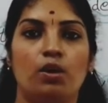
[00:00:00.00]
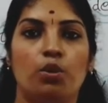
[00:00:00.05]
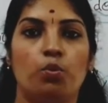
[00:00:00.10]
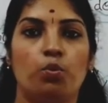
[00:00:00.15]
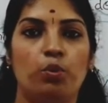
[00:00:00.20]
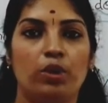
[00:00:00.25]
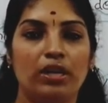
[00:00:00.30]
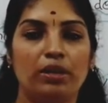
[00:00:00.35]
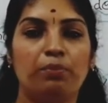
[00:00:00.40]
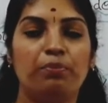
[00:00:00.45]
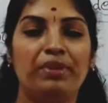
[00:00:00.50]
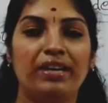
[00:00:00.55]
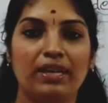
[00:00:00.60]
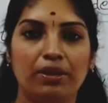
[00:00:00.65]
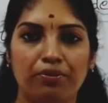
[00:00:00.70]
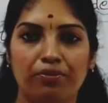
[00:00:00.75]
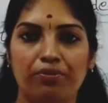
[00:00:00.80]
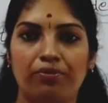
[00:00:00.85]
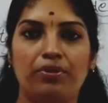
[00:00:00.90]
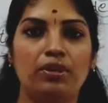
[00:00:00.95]
will
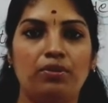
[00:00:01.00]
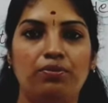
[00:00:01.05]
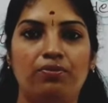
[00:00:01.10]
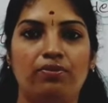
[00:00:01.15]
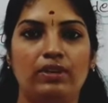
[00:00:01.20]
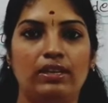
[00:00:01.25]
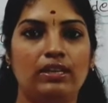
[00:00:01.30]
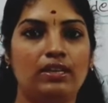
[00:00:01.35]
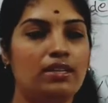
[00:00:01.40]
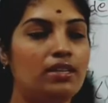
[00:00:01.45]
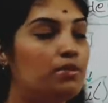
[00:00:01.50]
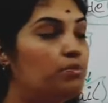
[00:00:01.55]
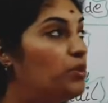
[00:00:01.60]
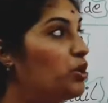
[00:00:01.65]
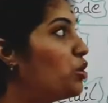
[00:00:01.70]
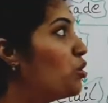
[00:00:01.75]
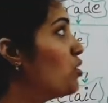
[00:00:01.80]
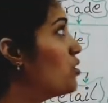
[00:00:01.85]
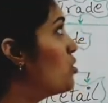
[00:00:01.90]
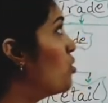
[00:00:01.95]
be fulfilled
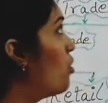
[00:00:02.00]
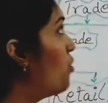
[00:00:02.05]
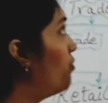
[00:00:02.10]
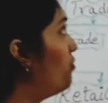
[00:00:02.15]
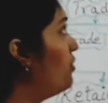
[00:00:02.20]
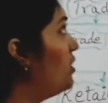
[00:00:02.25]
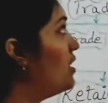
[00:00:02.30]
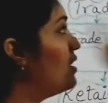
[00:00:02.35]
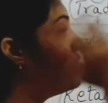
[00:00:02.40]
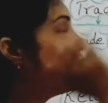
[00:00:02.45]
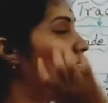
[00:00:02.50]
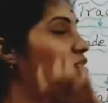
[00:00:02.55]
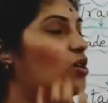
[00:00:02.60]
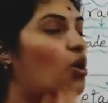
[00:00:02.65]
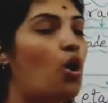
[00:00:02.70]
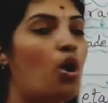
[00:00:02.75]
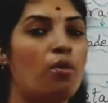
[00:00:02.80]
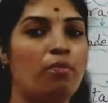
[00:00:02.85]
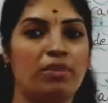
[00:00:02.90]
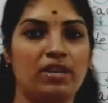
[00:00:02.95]
because of this
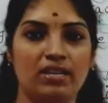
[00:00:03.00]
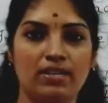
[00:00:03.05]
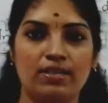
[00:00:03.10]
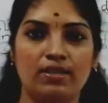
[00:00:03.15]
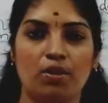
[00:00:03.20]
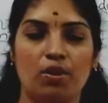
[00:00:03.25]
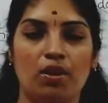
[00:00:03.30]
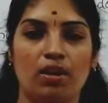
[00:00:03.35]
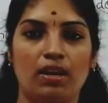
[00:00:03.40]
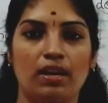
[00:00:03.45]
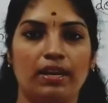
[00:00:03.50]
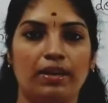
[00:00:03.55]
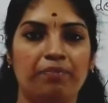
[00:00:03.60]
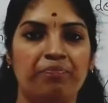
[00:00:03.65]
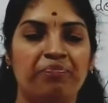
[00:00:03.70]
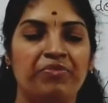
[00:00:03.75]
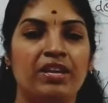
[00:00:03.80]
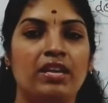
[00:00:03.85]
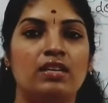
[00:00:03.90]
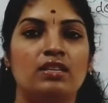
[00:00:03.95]
commerce
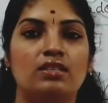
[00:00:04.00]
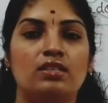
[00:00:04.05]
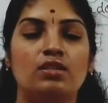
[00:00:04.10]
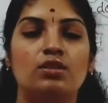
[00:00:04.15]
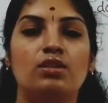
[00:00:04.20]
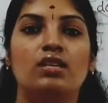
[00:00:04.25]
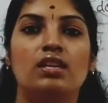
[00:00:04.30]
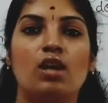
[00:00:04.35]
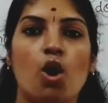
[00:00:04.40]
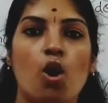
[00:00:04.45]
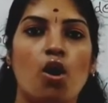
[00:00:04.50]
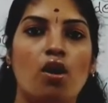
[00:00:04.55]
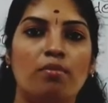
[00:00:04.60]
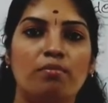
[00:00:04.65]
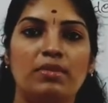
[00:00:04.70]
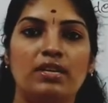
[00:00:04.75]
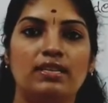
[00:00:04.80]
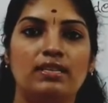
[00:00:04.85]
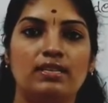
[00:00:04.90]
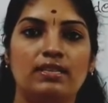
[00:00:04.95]
only. So, the
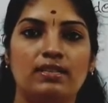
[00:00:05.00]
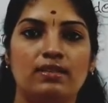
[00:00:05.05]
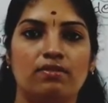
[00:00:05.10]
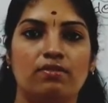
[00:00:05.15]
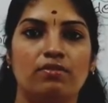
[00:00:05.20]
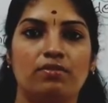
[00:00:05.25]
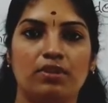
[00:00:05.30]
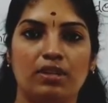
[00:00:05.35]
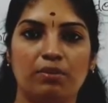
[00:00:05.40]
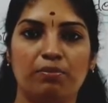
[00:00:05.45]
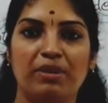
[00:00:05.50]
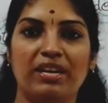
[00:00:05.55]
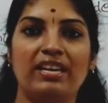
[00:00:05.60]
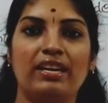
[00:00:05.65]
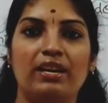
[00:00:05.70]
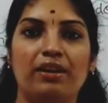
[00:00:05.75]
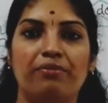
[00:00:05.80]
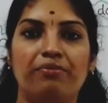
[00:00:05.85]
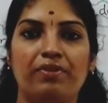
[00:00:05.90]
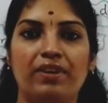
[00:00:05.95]
commerce will be
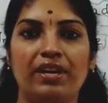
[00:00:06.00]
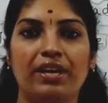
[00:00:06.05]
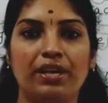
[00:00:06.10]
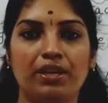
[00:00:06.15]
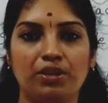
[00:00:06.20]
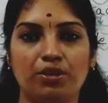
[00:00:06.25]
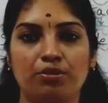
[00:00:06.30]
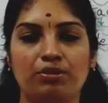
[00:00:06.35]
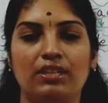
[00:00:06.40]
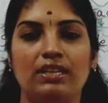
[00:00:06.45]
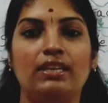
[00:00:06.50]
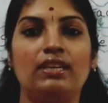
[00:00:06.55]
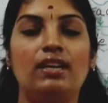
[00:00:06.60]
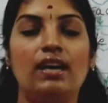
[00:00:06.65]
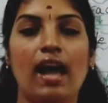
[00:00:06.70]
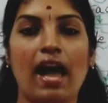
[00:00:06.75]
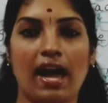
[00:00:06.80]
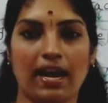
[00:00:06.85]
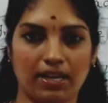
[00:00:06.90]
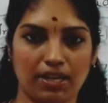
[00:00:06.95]
referring to
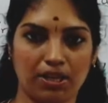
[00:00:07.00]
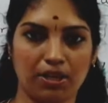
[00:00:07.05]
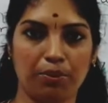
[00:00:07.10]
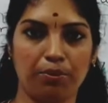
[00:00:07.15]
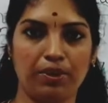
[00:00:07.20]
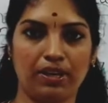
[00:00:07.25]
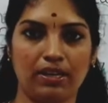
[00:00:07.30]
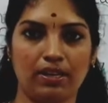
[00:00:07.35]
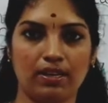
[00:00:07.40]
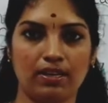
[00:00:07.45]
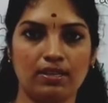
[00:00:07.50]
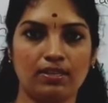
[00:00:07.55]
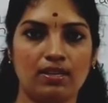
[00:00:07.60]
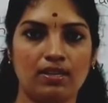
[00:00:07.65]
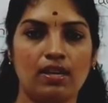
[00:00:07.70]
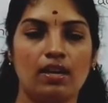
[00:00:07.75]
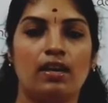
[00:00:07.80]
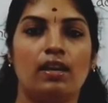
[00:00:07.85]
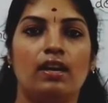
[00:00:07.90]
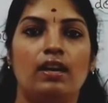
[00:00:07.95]
the activities
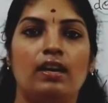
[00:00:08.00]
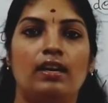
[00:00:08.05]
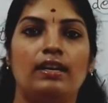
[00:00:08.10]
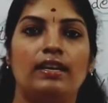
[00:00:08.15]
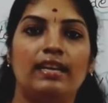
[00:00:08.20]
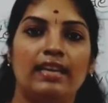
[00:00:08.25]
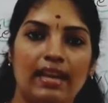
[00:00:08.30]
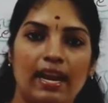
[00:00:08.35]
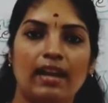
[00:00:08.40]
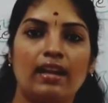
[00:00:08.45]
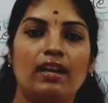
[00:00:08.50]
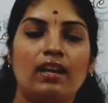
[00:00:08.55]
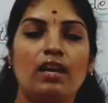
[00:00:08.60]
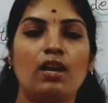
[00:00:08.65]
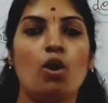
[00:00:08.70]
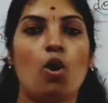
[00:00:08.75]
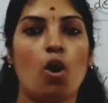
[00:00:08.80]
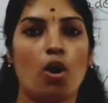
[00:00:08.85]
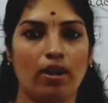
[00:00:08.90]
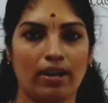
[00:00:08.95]
directly
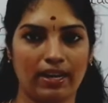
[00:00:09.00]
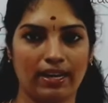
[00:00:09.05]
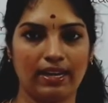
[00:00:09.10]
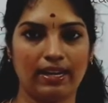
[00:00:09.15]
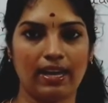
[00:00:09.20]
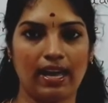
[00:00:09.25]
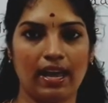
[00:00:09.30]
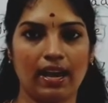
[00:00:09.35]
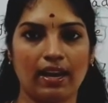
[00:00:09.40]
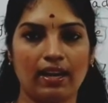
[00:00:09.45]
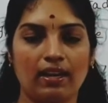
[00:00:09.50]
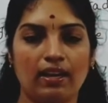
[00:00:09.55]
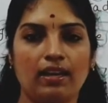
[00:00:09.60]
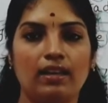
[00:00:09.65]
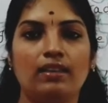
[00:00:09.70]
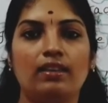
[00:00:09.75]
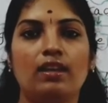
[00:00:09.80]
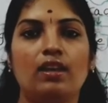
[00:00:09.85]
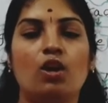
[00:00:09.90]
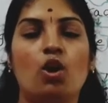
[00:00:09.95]
or indirectly.
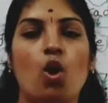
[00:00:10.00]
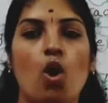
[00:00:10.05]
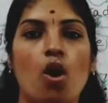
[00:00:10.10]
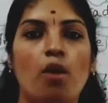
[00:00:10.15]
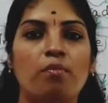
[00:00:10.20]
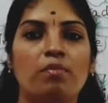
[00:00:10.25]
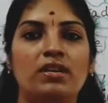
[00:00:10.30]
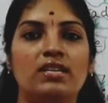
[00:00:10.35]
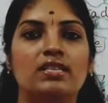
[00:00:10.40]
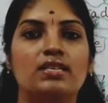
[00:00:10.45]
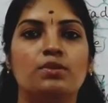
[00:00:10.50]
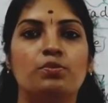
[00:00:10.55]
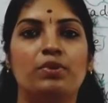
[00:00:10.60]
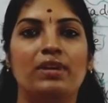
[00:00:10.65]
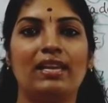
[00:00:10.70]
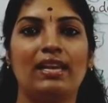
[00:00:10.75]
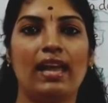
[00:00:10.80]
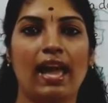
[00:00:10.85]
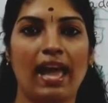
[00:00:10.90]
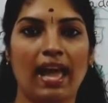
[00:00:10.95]
The commerce
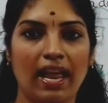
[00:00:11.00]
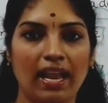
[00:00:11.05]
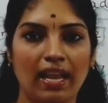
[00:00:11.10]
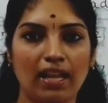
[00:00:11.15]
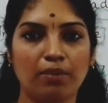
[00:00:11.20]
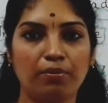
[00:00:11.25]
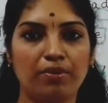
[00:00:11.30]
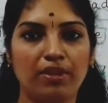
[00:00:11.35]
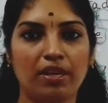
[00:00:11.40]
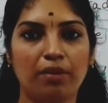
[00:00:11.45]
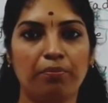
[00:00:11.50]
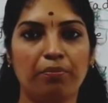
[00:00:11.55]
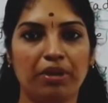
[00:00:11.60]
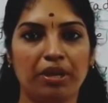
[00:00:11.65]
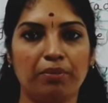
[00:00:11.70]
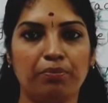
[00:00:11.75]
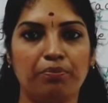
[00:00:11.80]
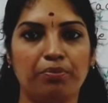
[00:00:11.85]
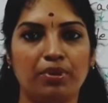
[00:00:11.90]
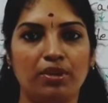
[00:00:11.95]
will help the
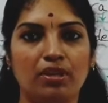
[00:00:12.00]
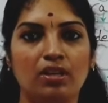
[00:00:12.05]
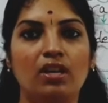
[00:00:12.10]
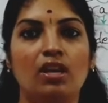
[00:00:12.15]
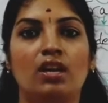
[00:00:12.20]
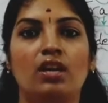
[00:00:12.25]
people